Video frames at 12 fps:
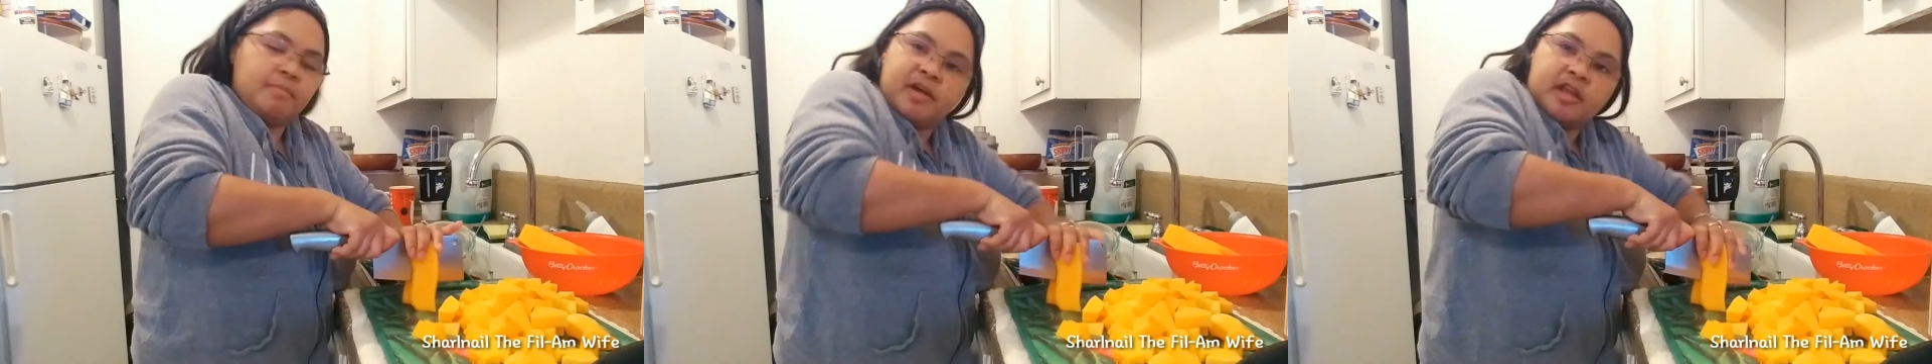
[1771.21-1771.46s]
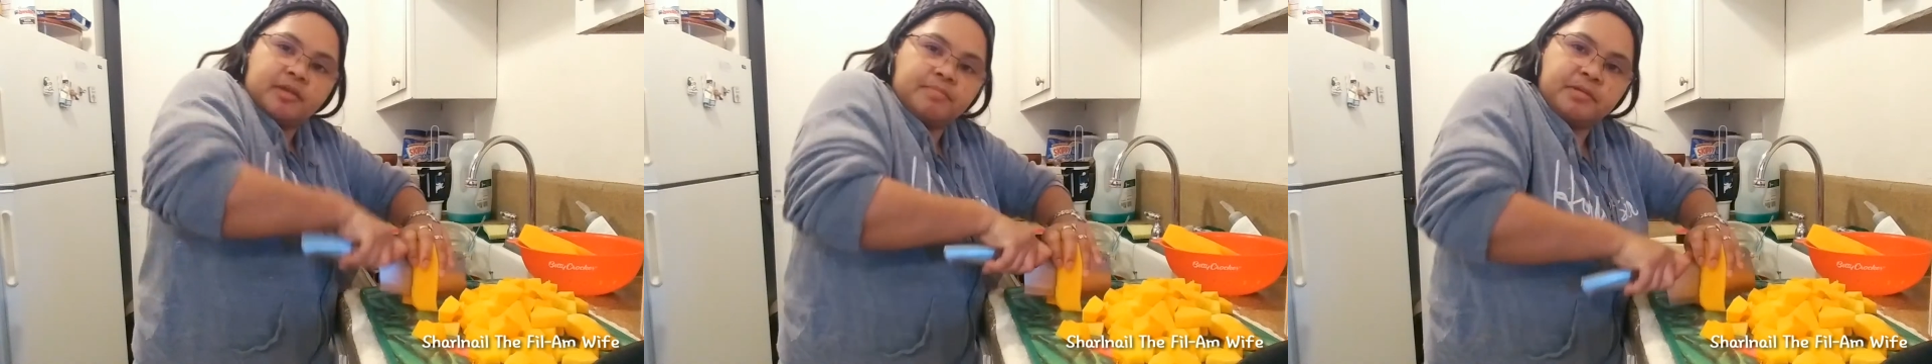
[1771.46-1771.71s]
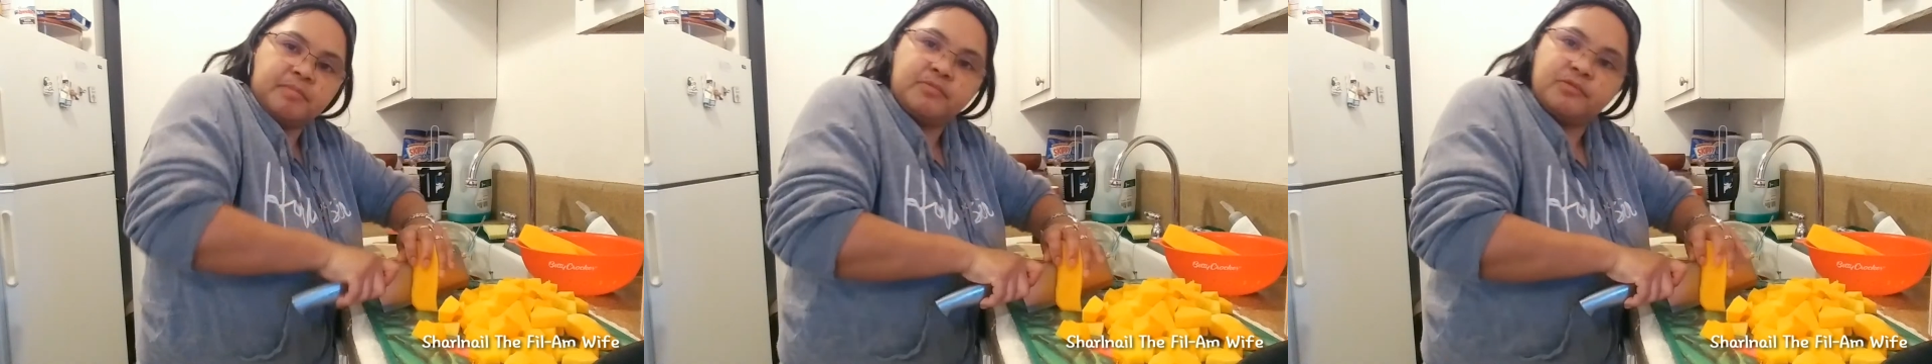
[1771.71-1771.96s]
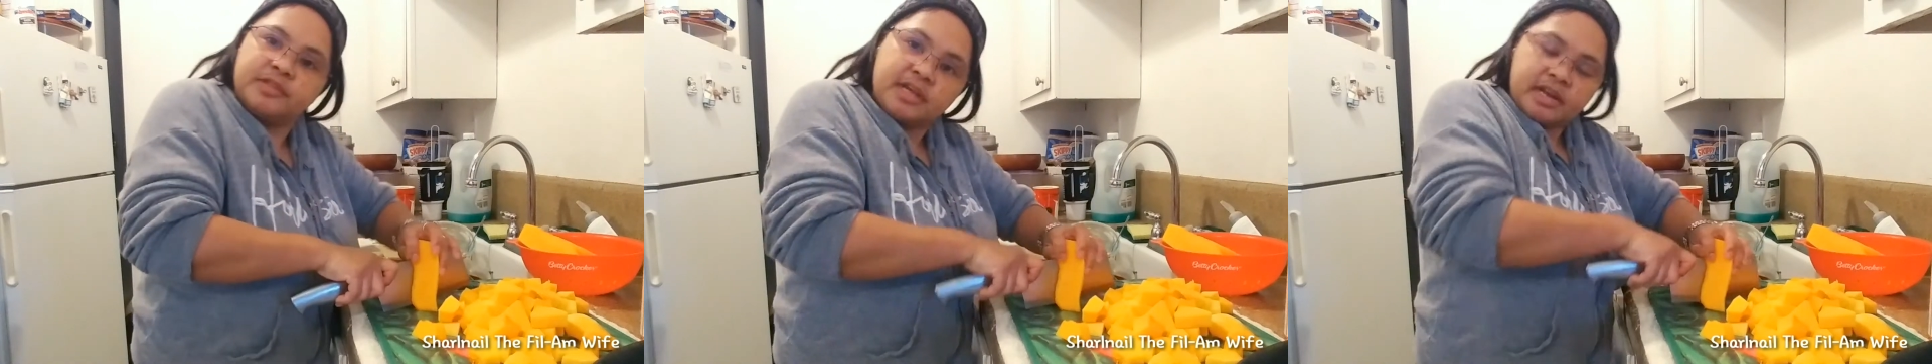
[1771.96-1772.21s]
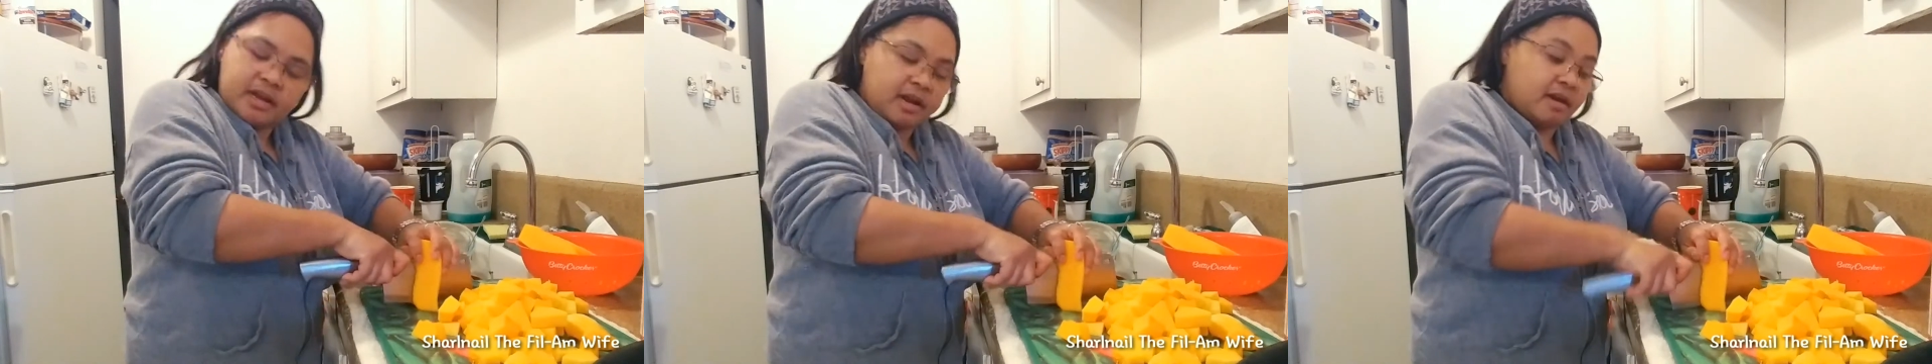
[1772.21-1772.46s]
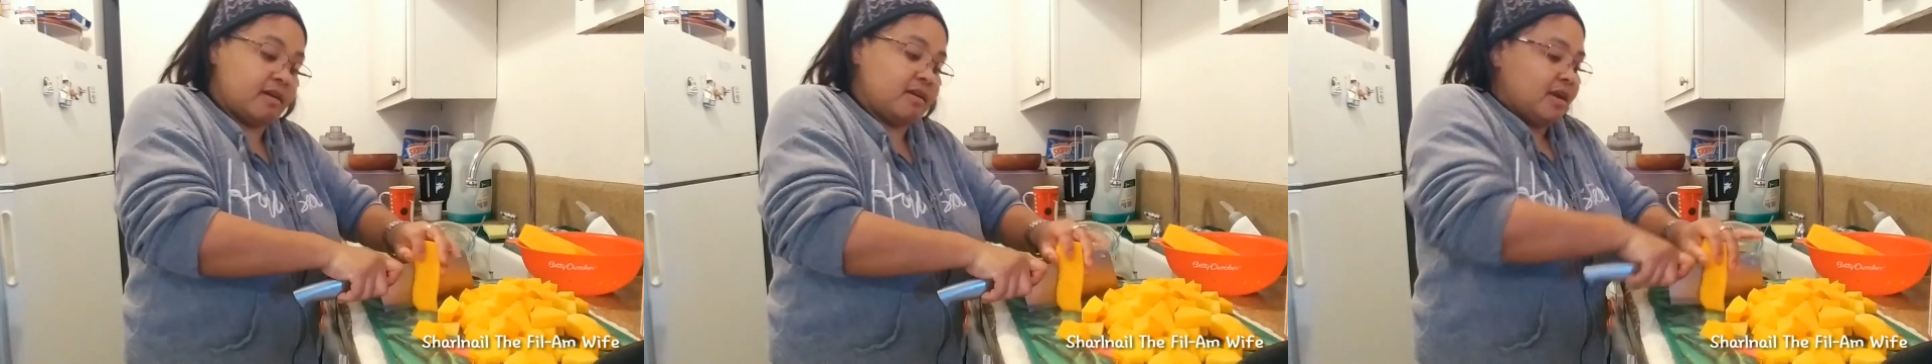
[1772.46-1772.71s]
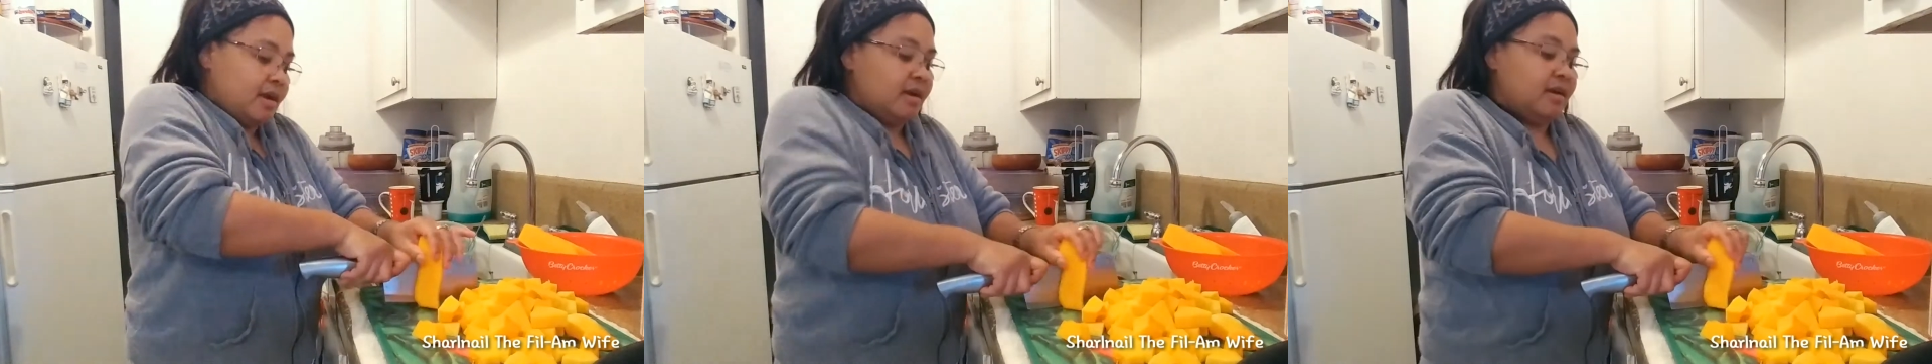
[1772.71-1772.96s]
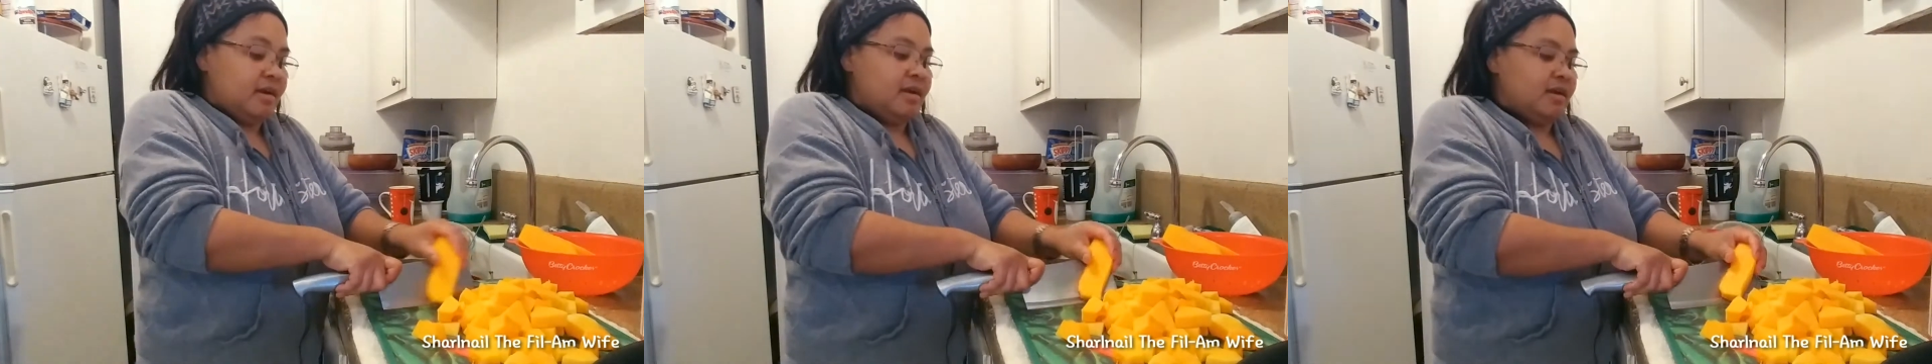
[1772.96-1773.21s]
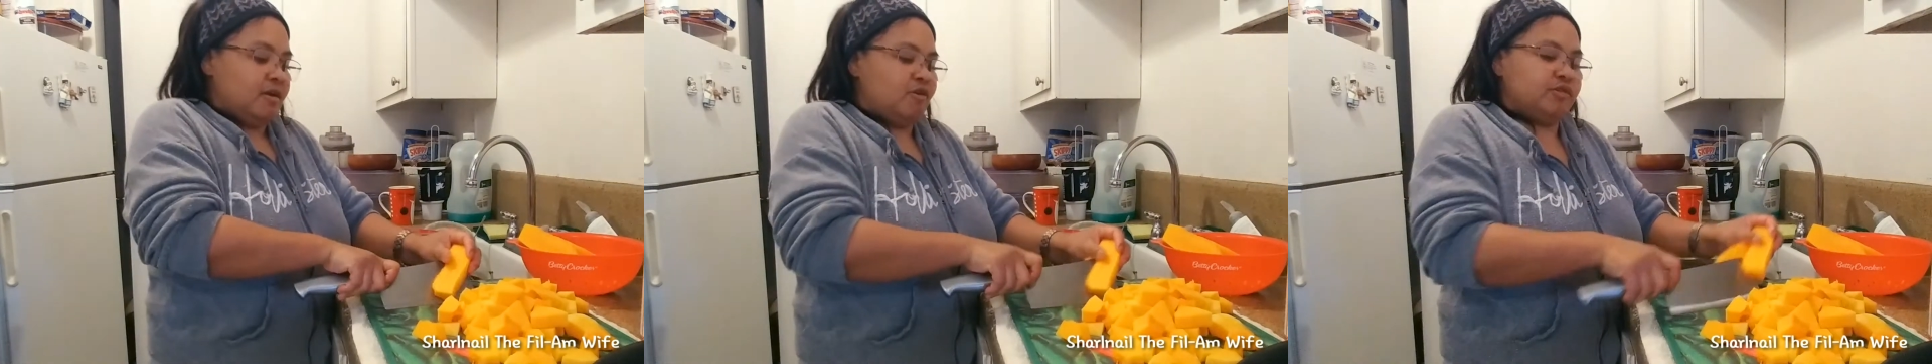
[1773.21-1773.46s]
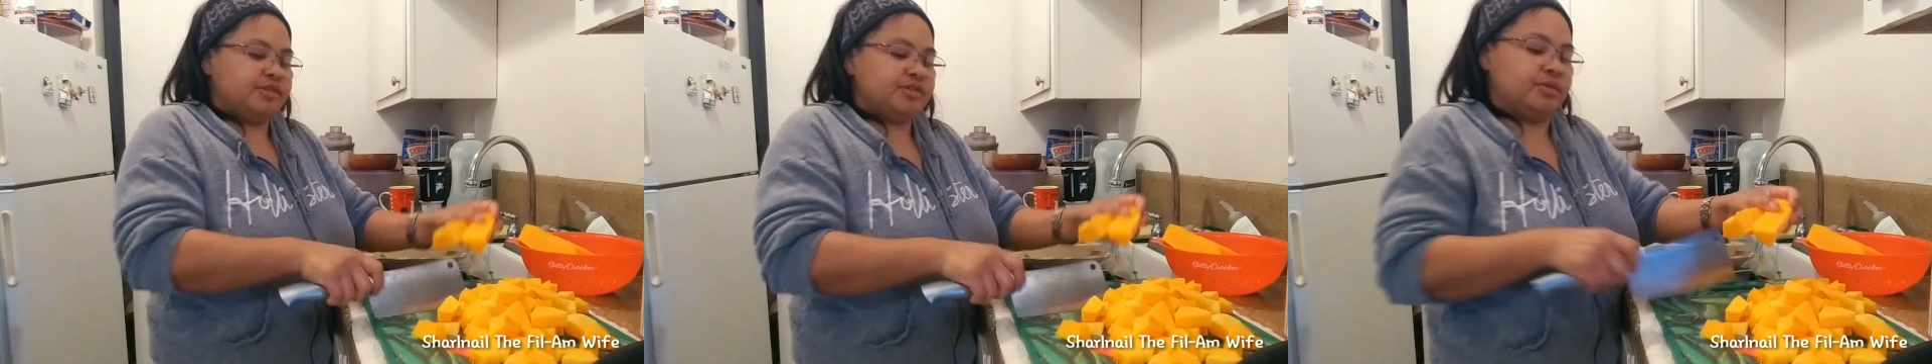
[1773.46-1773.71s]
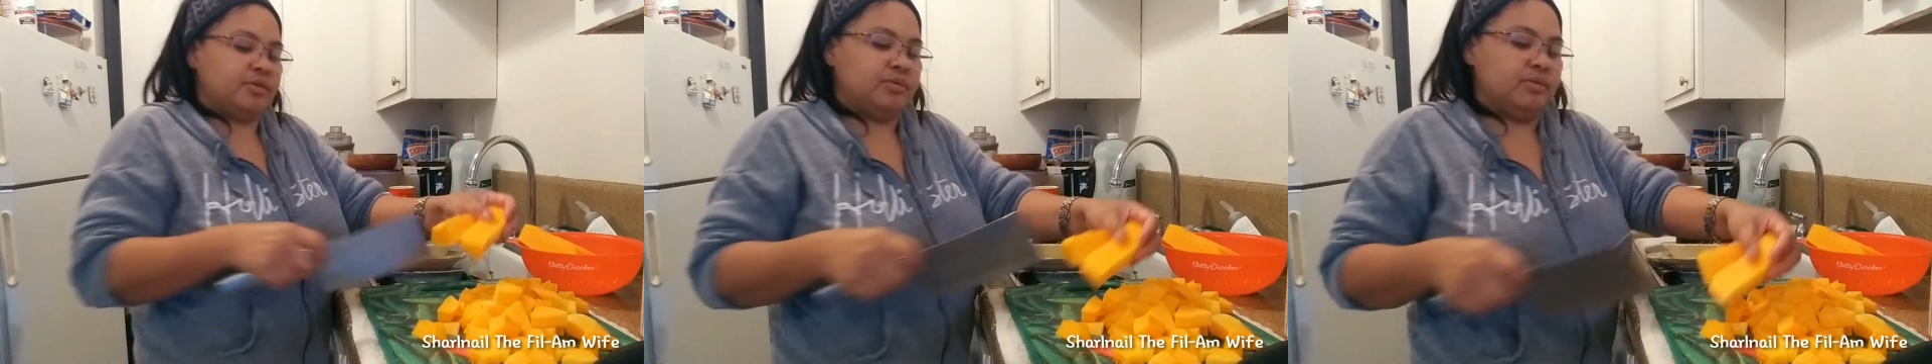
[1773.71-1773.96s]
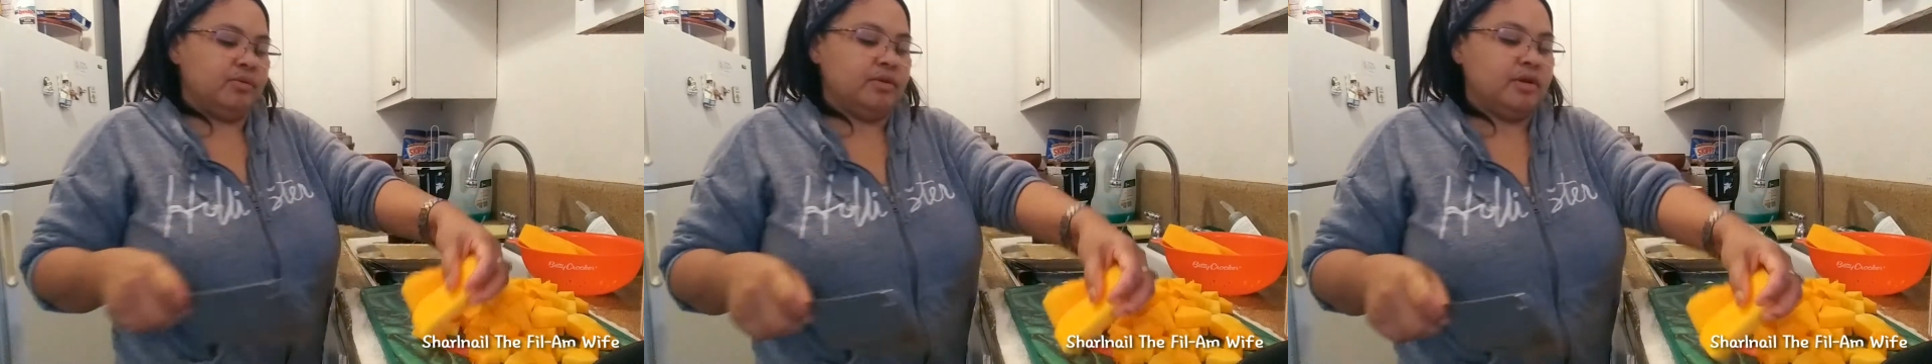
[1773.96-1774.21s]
other people that are also